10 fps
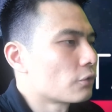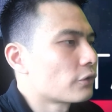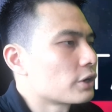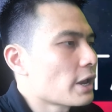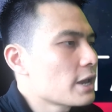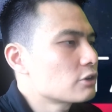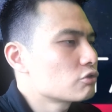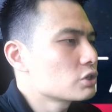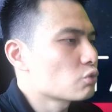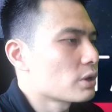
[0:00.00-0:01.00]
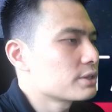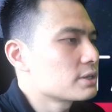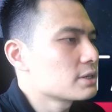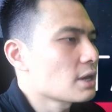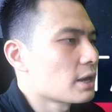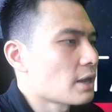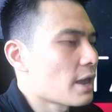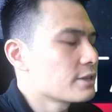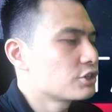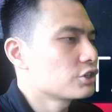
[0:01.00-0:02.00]
for the A320, an
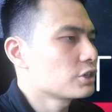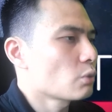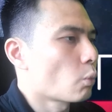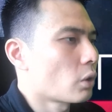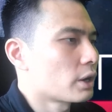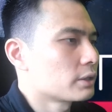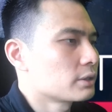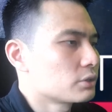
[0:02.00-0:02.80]
engine 1,